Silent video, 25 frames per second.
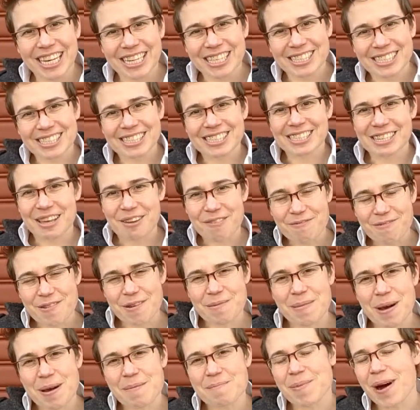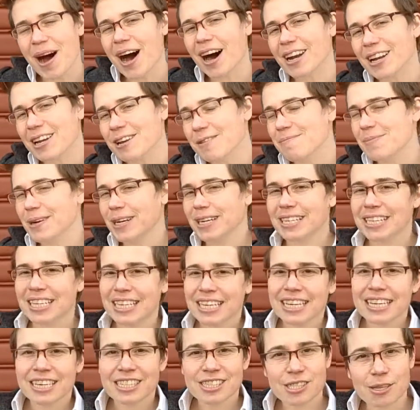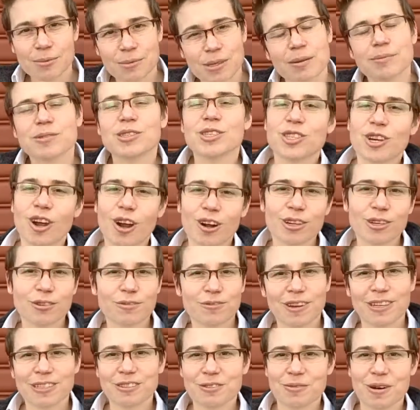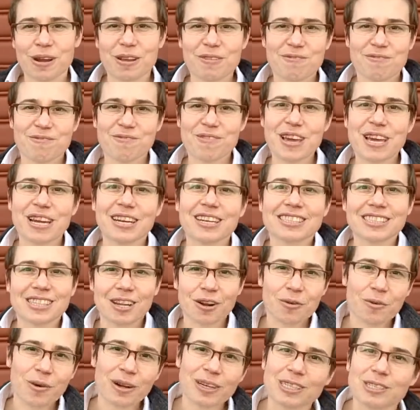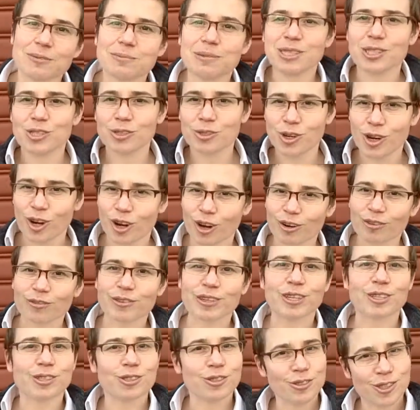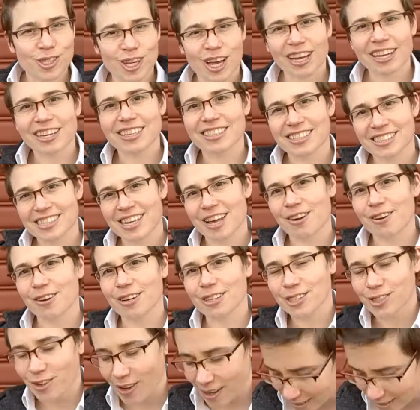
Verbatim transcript: jeans because they fit my body, but sometimes it's hard to find the right fit because I don't want it to be too curvy or too tight, etc. So